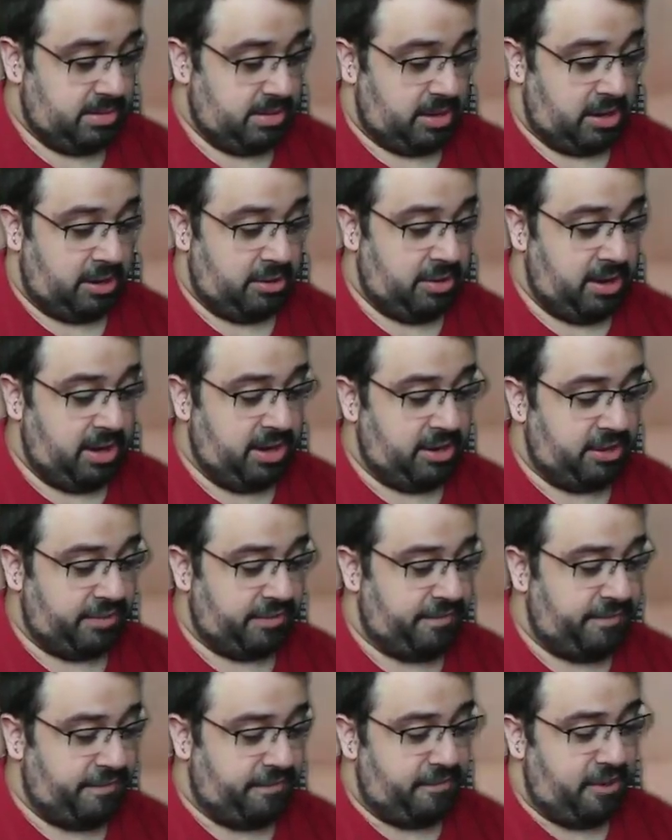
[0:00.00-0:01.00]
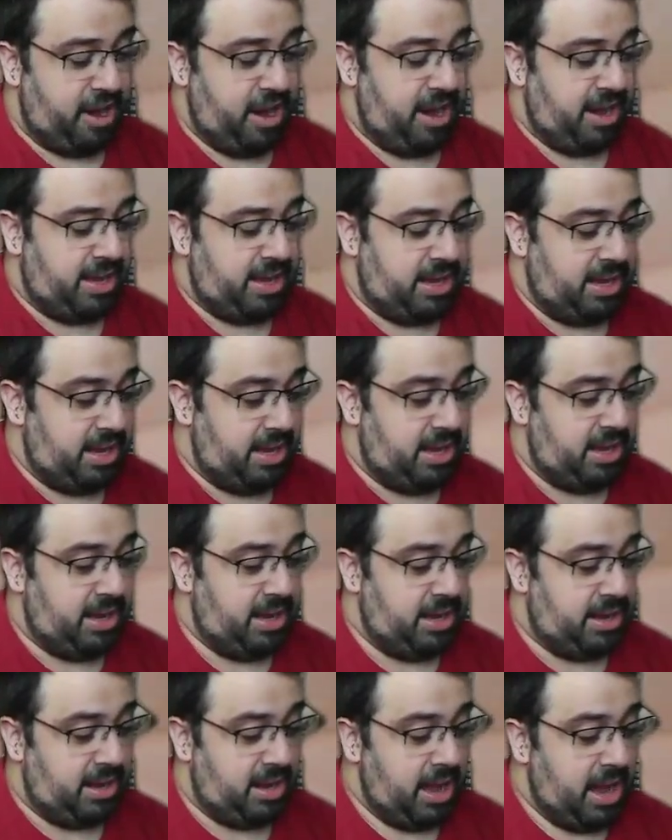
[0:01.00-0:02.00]
All right, another
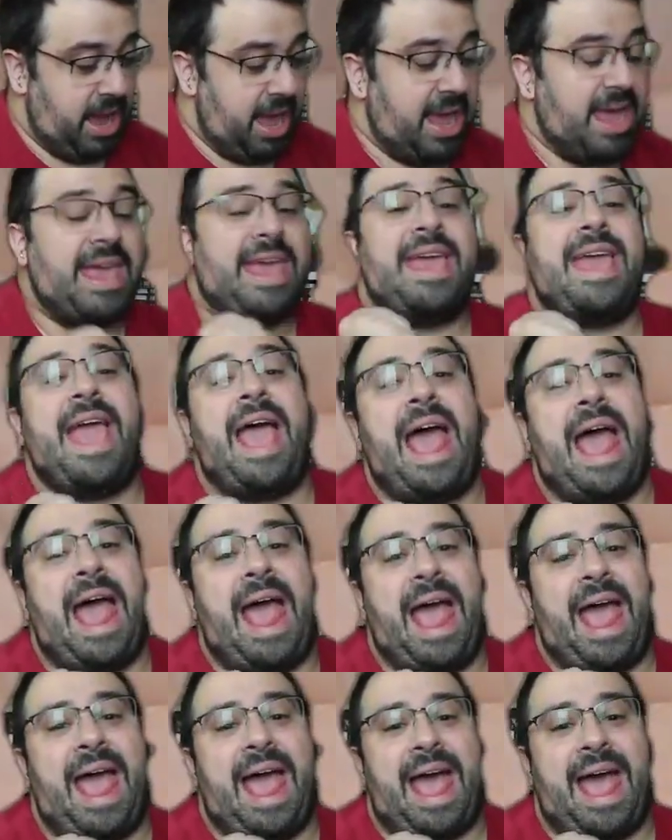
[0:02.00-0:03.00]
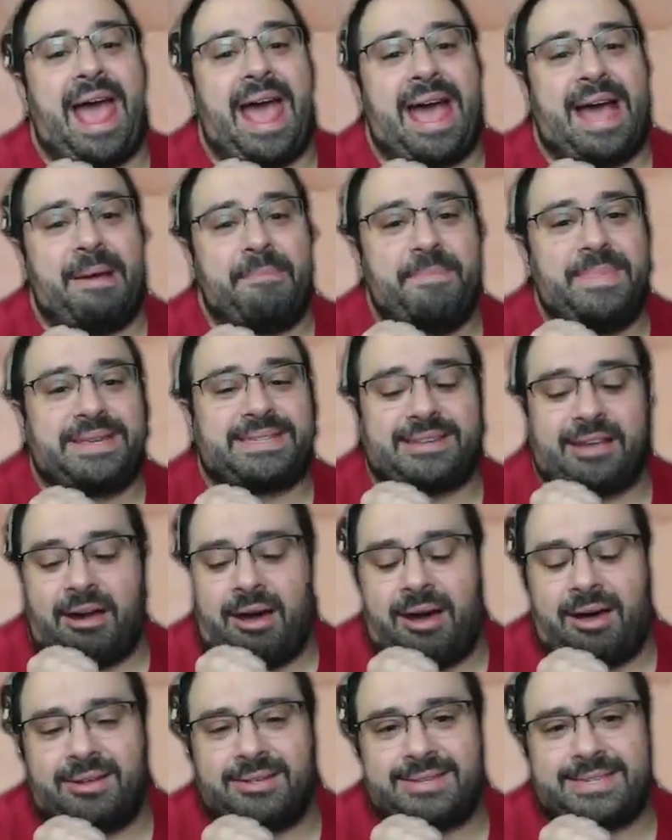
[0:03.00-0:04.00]
Frankie. Yeah! Miss
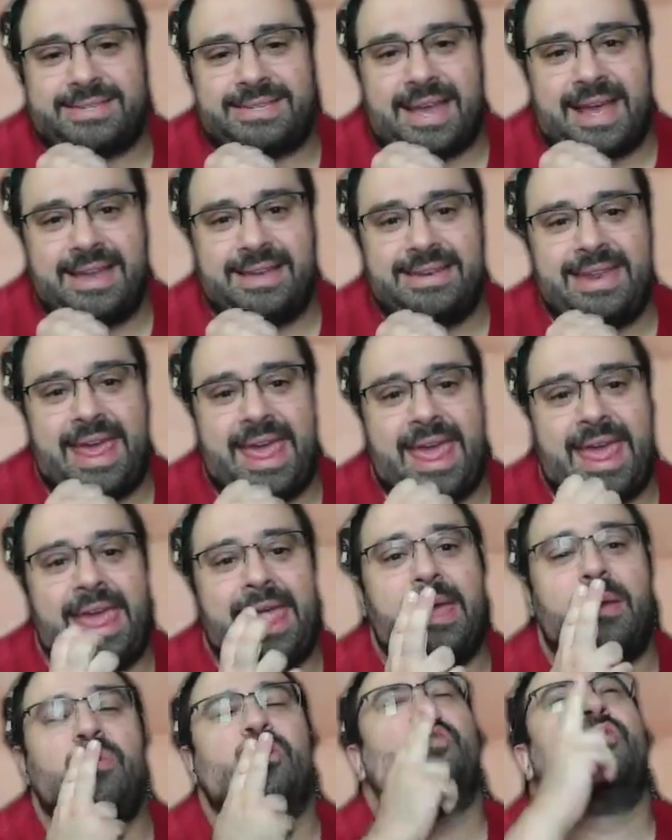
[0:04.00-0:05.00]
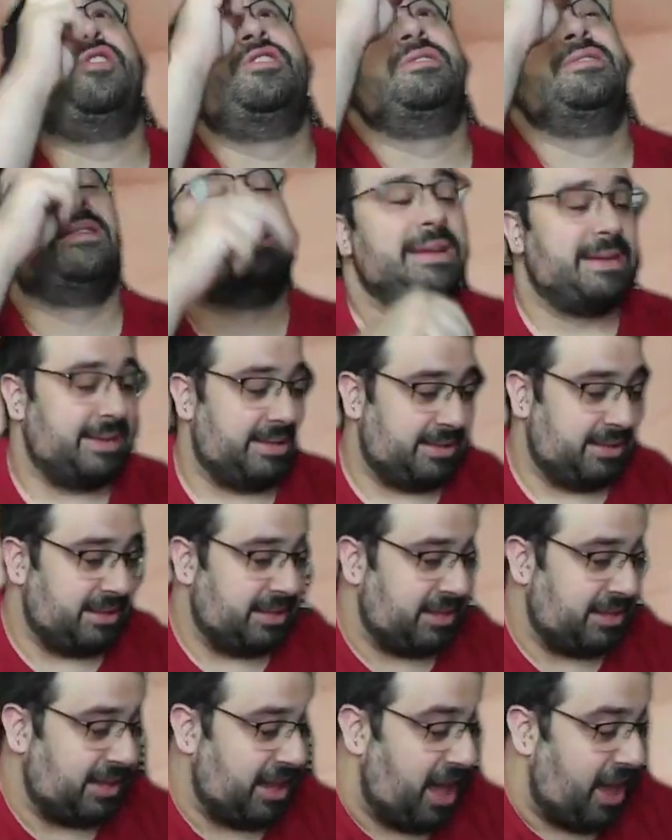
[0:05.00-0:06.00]
All Sunday.
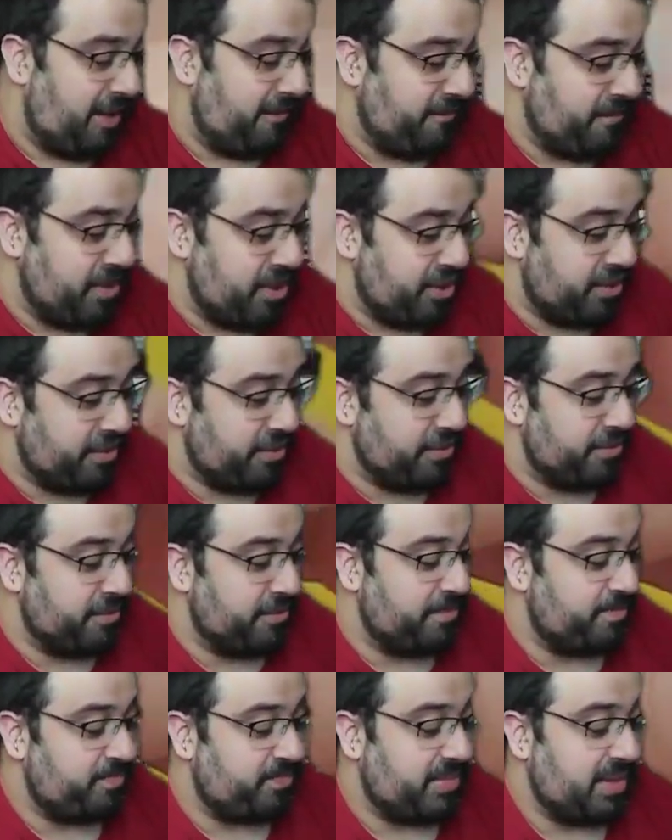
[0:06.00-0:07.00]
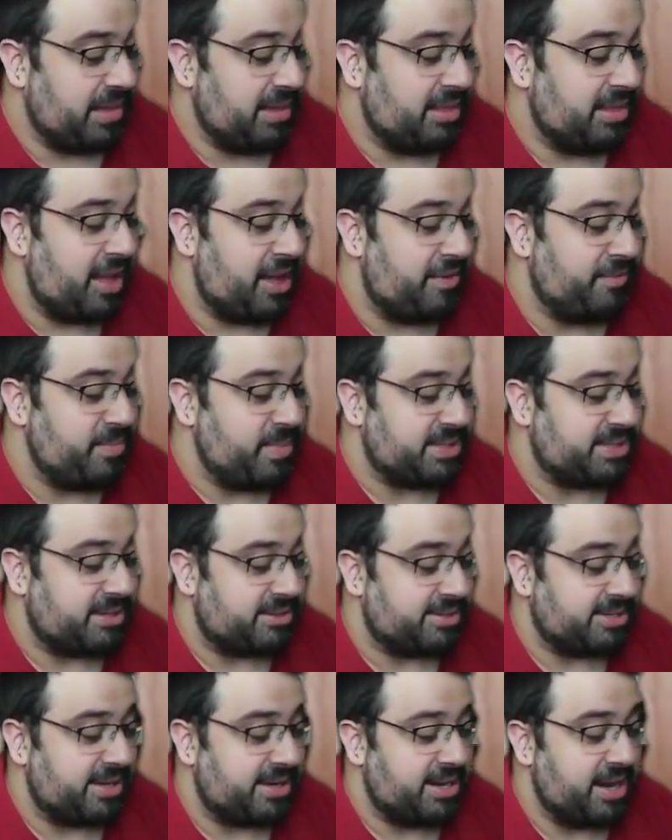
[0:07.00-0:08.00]
Love you. Love Miss All
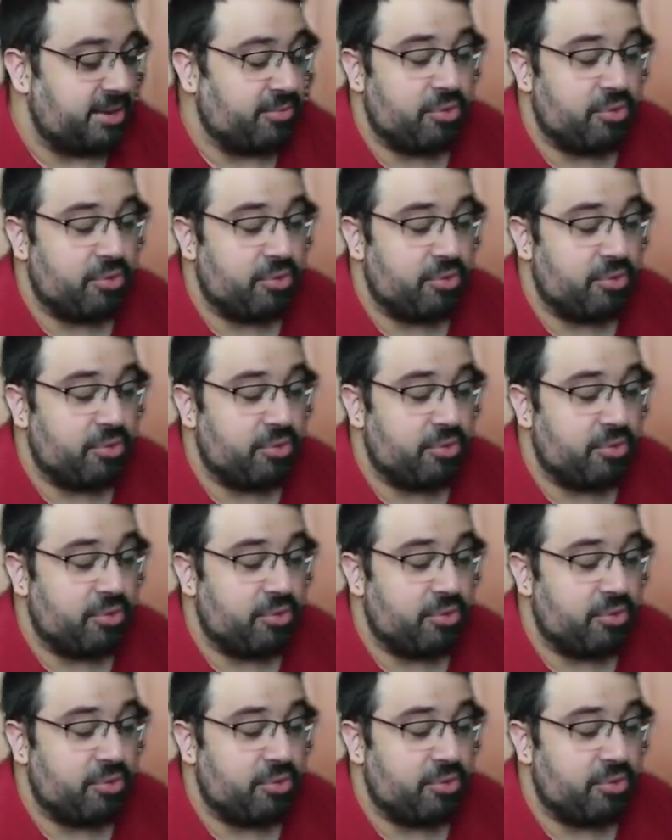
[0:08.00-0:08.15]
Sunday.